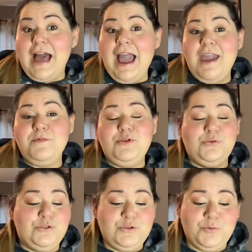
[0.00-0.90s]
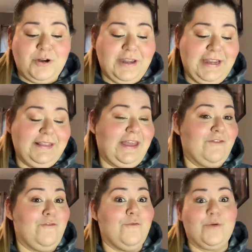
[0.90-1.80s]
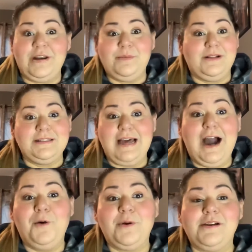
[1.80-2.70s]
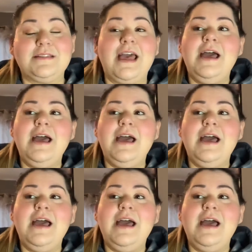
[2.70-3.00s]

I am used to working like 40 plus hours,